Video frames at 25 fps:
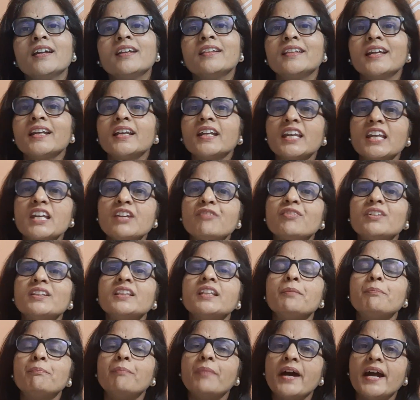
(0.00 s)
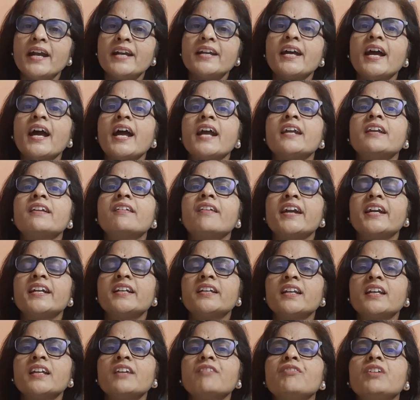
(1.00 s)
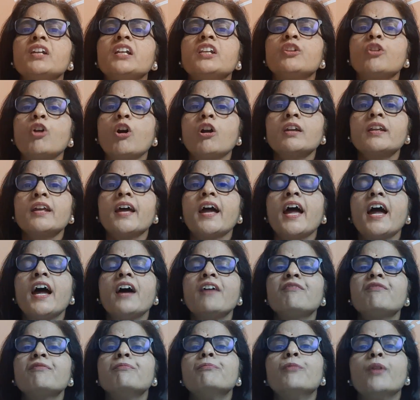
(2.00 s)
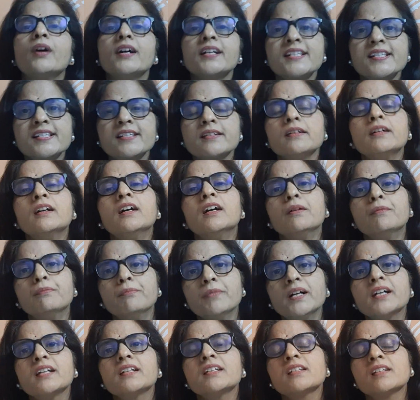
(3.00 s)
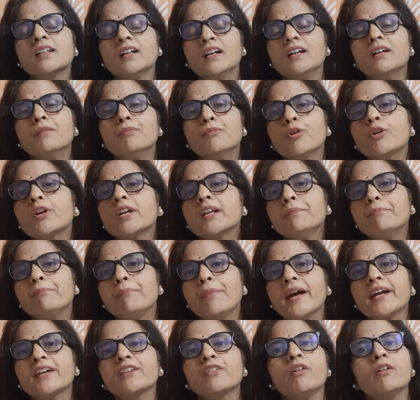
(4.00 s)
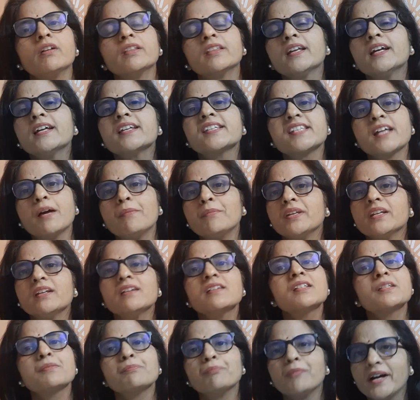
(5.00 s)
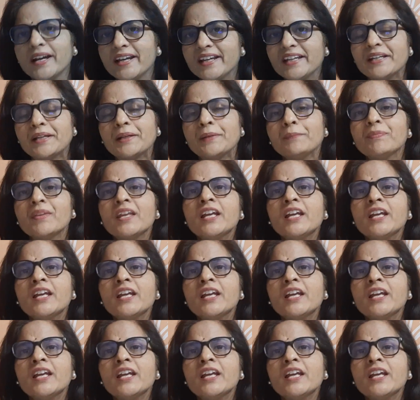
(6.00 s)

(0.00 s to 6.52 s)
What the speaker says: then even the bad handwriting will not have more impact on the examiner's mind.